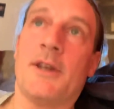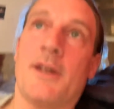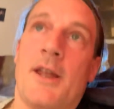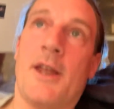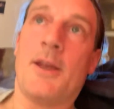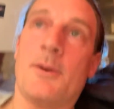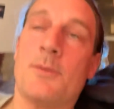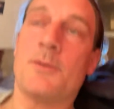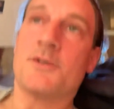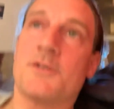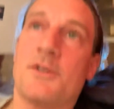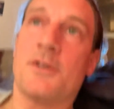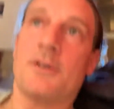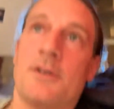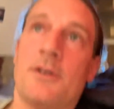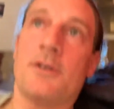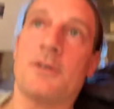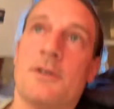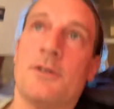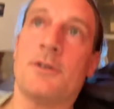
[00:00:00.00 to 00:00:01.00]
He was
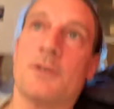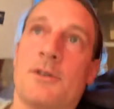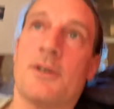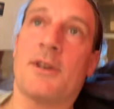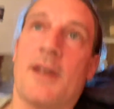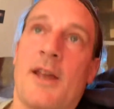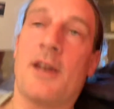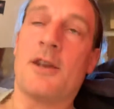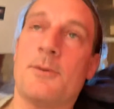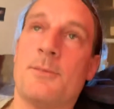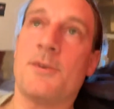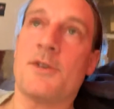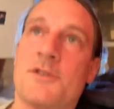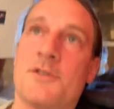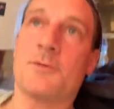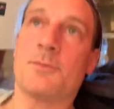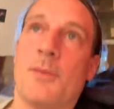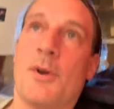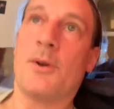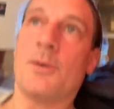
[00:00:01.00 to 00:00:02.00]
a cannabis
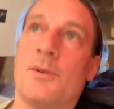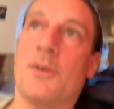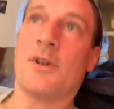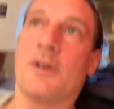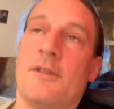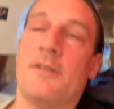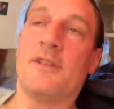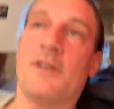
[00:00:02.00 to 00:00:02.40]
smoker.